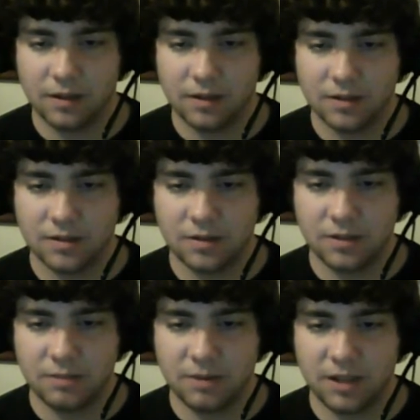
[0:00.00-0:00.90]
so lose
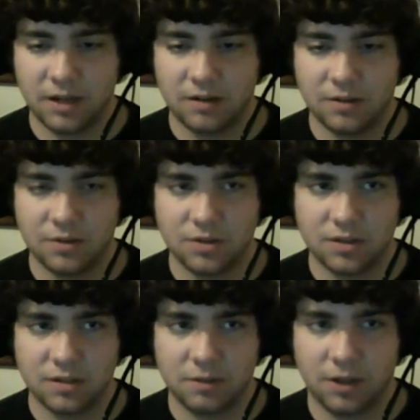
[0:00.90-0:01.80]
stability or lose
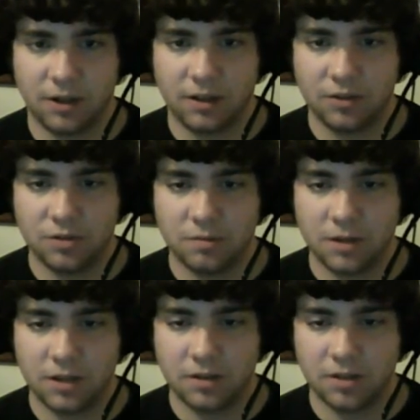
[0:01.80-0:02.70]
stability, lose
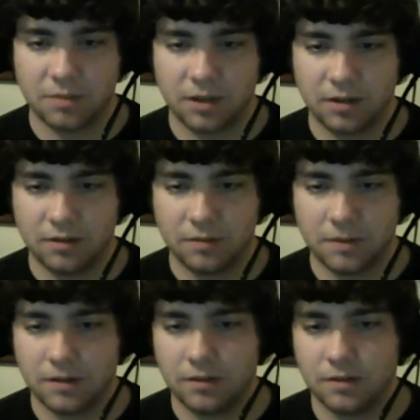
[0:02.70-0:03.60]
stability, lose stability, lose
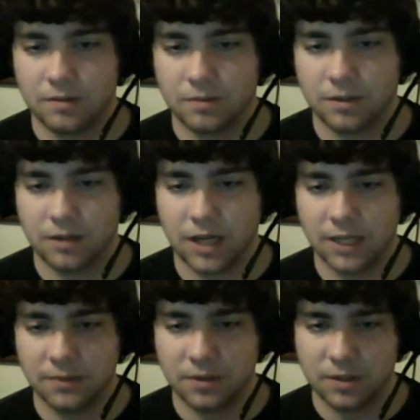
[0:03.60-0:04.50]
stability. I
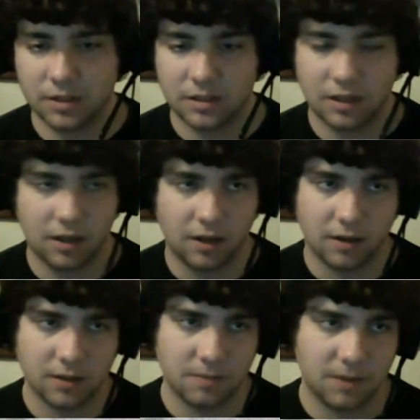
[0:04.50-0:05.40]
guess we'll lose uh,
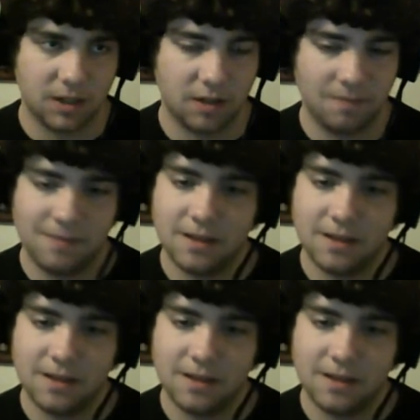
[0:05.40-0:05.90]
some income